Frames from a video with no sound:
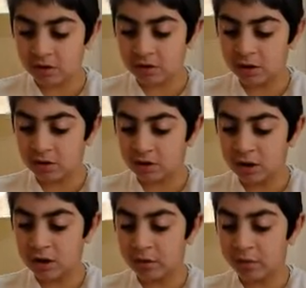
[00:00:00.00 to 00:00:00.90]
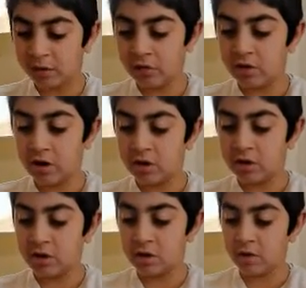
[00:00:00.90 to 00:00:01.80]
include ending poverty and
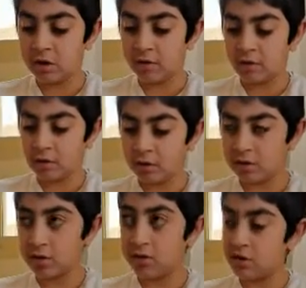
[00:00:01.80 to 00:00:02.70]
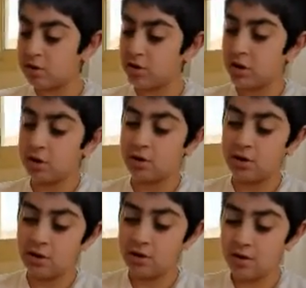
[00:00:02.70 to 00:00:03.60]
ensuring everyone has a good
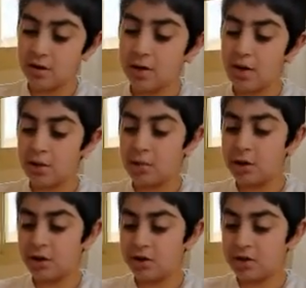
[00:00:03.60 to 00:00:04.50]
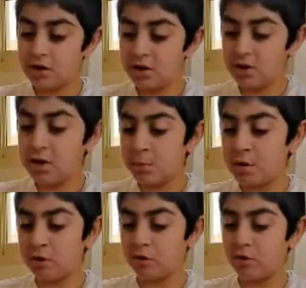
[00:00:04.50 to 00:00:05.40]
education. My SDG
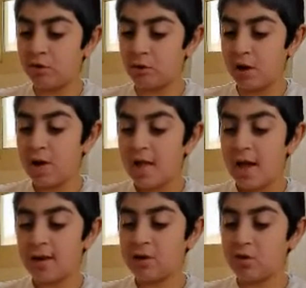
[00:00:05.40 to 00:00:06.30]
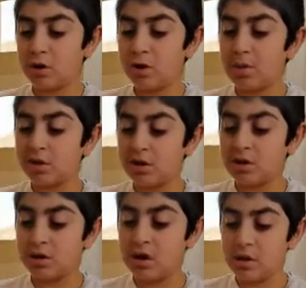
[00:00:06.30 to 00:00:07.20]
number is 4, and it's all about
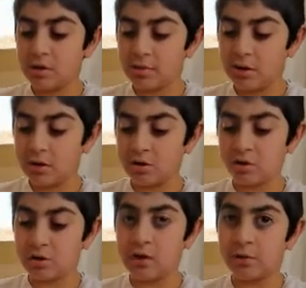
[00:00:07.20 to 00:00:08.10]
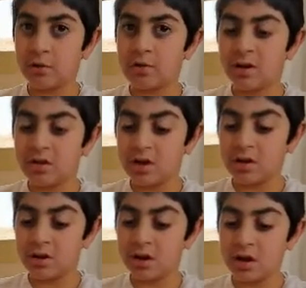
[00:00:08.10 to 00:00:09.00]
education, making sure everyone has an
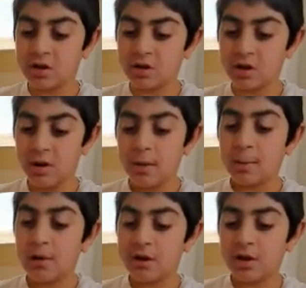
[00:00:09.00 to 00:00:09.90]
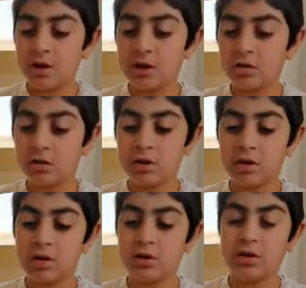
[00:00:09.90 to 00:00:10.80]
education by the year
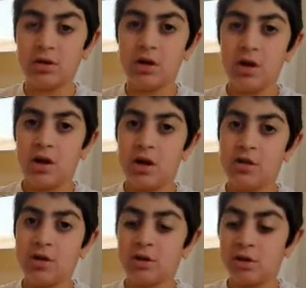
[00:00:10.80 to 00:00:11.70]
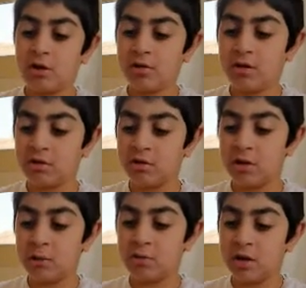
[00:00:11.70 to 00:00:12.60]
2030. Has the coronavirus
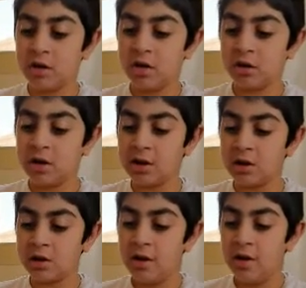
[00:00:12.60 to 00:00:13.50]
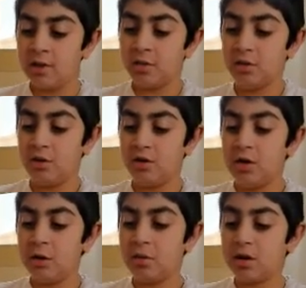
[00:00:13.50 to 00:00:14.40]
stopped education? No.
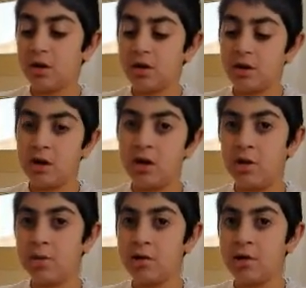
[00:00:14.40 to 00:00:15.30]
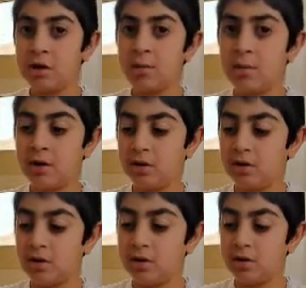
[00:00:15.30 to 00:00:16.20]
We can study at home and take part
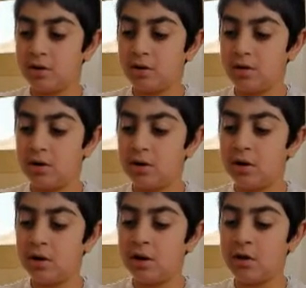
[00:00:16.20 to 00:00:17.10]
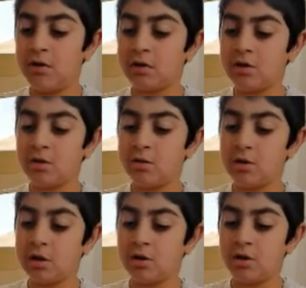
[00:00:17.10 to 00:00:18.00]
in live lessons with
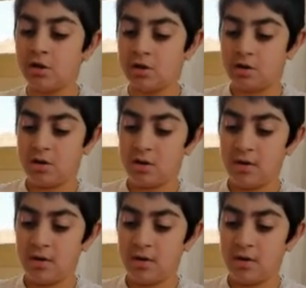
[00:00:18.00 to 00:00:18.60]
our teacher.